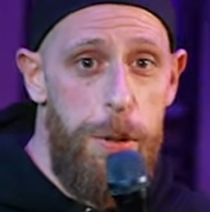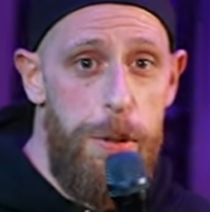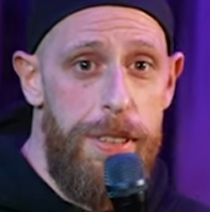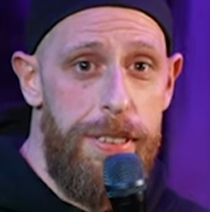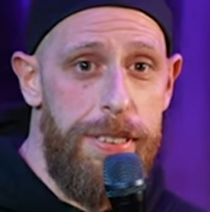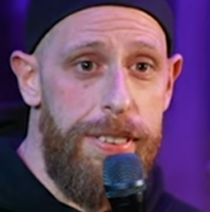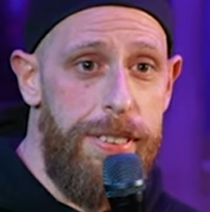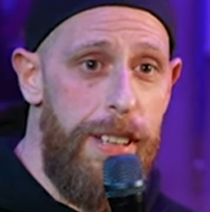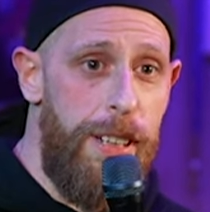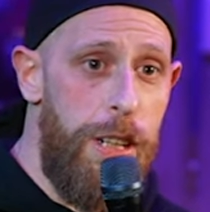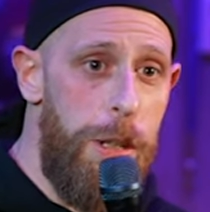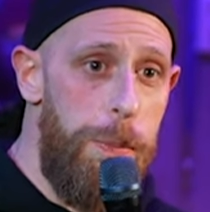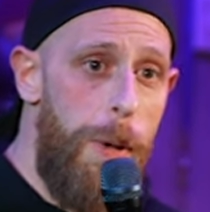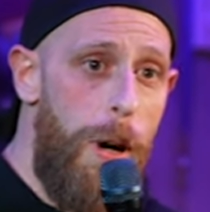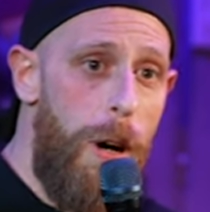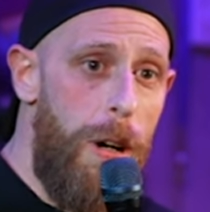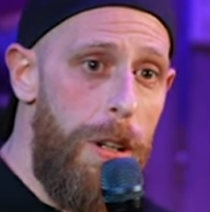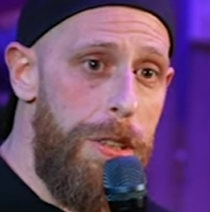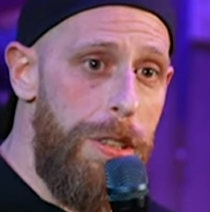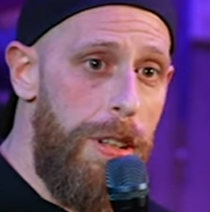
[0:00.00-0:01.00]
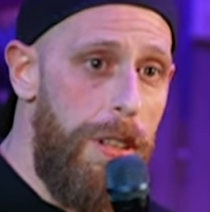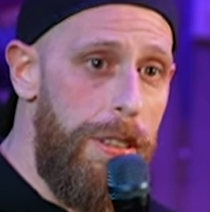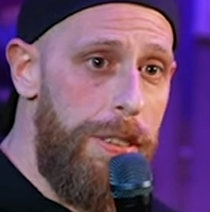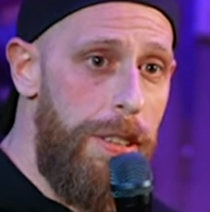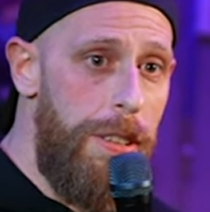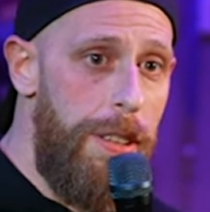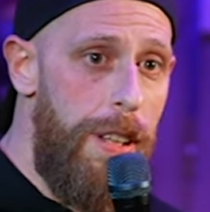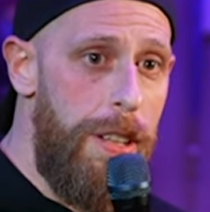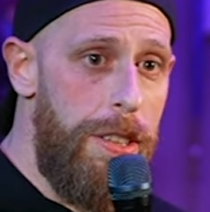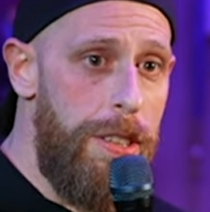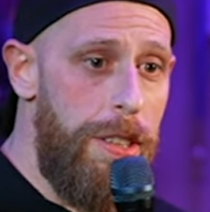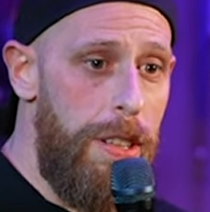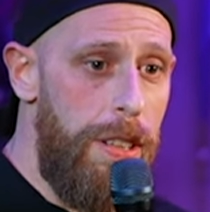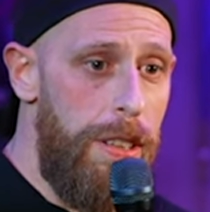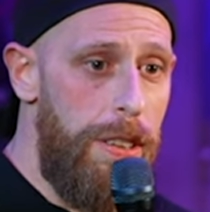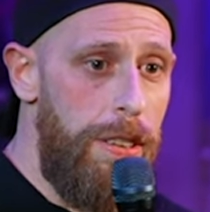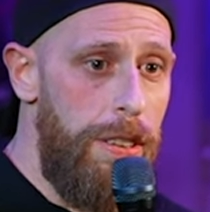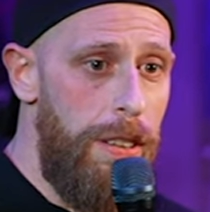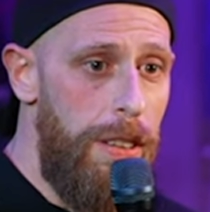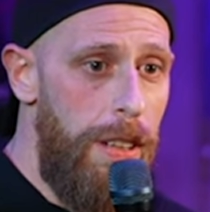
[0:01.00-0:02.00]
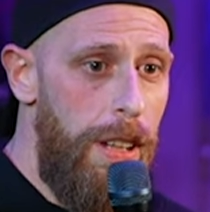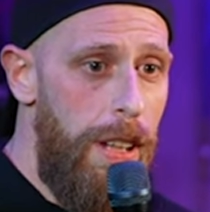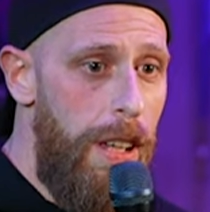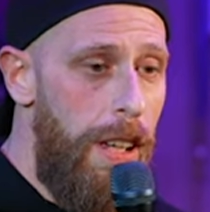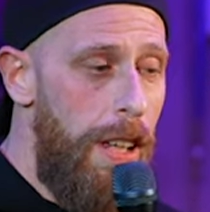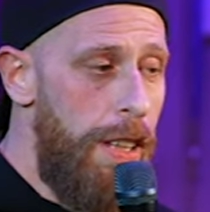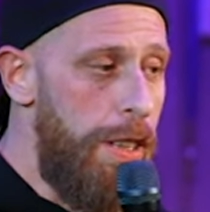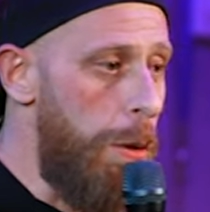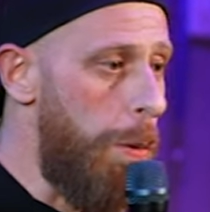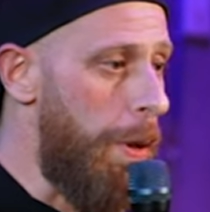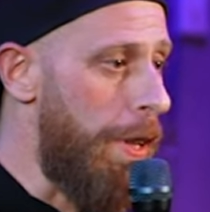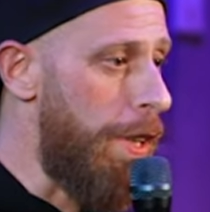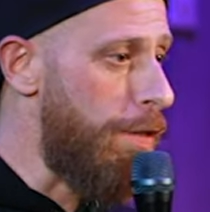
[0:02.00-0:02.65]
the Snicker bar. Did you guys hear that shit? No. They want to